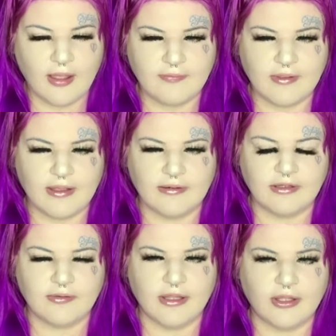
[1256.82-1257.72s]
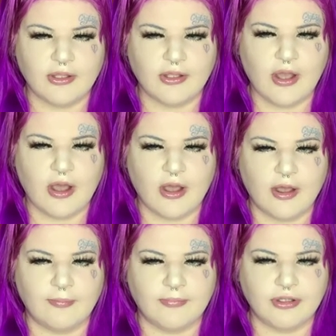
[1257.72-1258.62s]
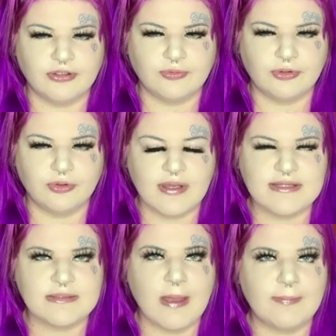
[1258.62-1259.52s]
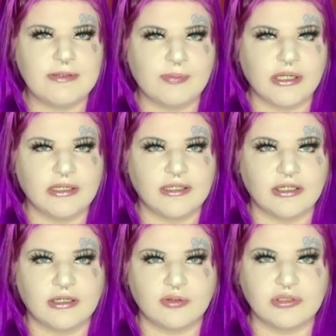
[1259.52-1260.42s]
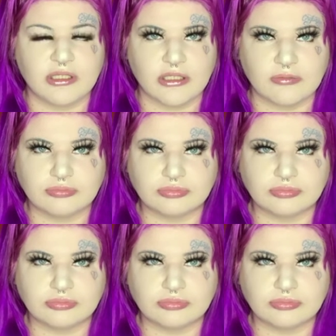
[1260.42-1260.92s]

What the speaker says: And then they're like, who has the pepper spray in here? And I was like,